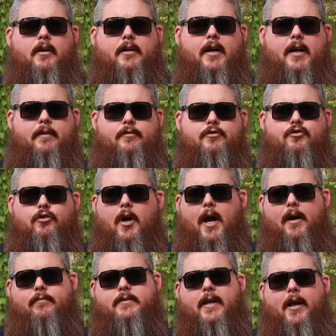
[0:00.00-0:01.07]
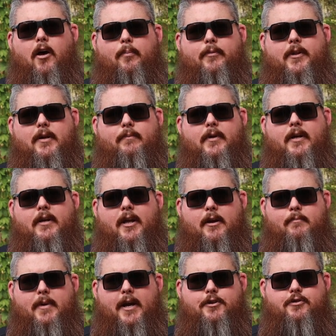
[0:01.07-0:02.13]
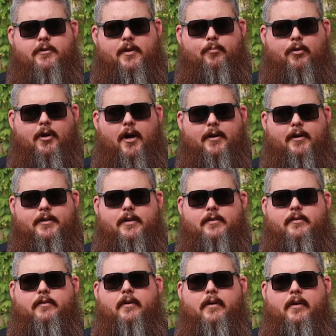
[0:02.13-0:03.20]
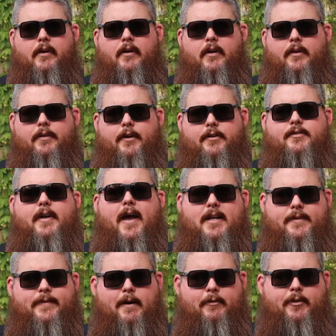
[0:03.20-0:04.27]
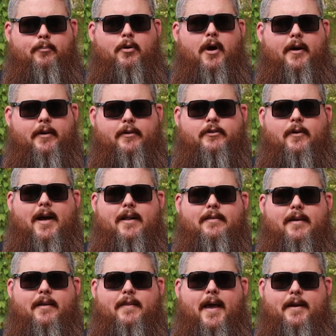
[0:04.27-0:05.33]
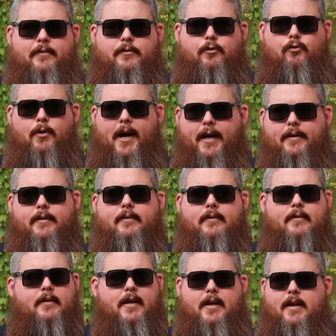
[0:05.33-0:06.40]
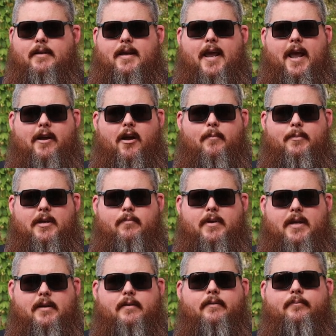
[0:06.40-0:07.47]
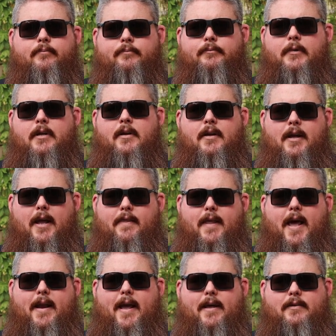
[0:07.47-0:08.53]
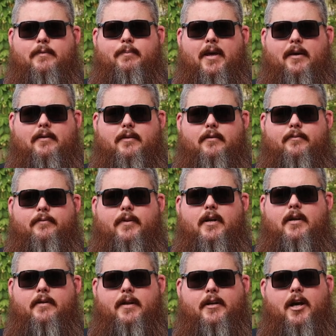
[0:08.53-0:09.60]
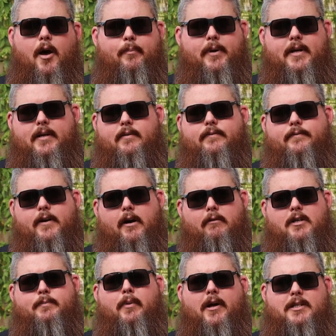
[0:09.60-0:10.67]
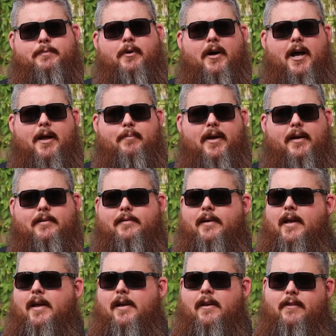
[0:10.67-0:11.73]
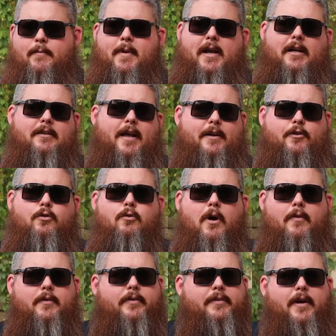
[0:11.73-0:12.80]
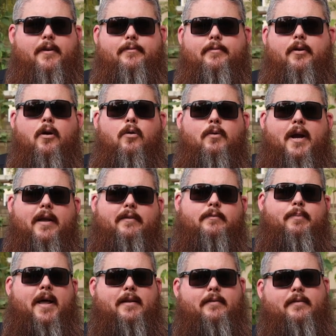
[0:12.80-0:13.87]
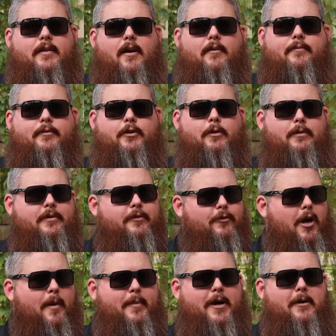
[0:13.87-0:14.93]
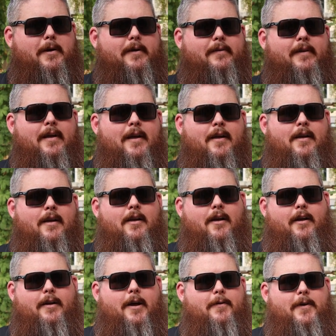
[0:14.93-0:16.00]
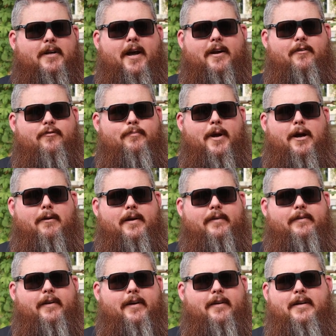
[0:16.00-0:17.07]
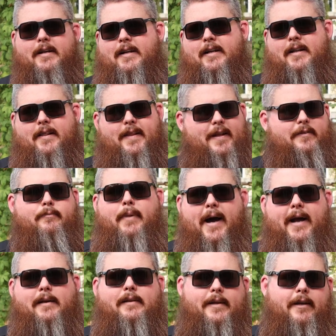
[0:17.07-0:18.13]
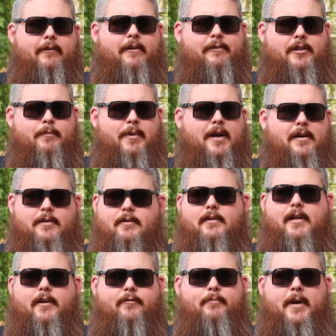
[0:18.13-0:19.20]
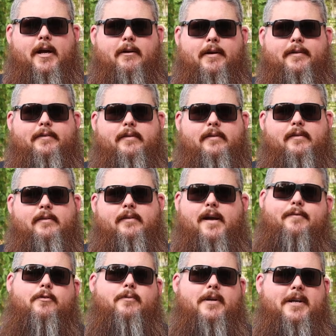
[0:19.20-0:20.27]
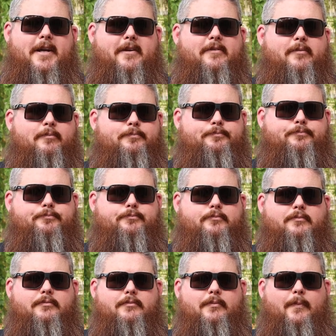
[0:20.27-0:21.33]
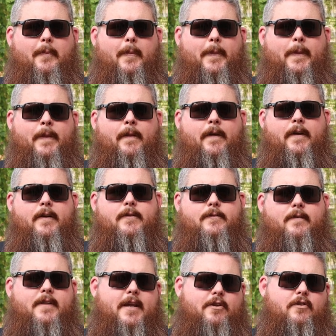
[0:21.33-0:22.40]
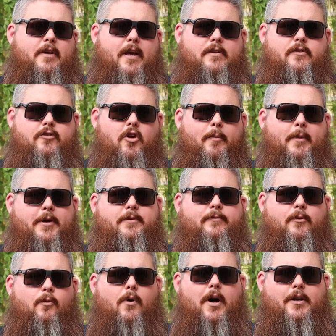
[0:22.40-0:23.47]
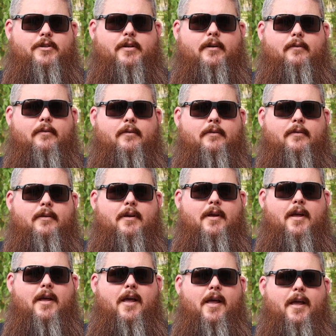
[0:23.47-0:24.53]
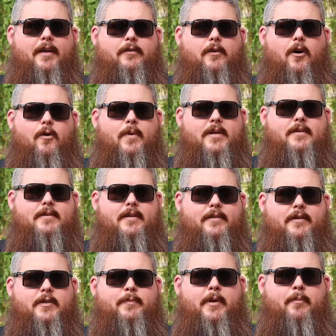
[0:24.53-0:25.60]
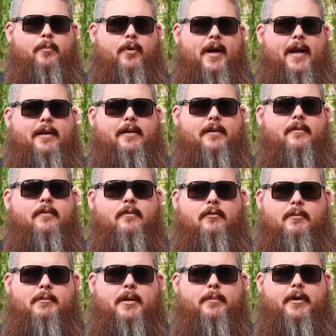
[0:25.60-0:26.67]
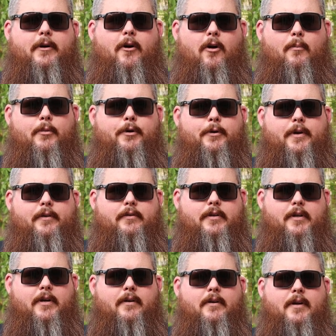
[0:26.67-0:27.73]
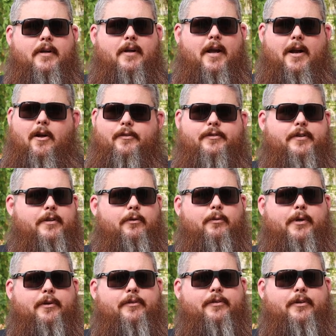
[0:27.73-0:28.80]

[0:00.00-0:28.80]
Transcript: kind of strived to help them and make sure the product is, they're satisfied with the product. So I think that is great. It cannot be beat in that aspect of the company is very responsible. IBEX, they make a lot of cool other stuff, raised bed stuff for growing strawberries and other kind of berries. That's mildly interesting to me. I do love berries. Everyone does. So thank you guys so much for watching. As always, this has been Bradley. Remember, home brewing is good, and I'll see you real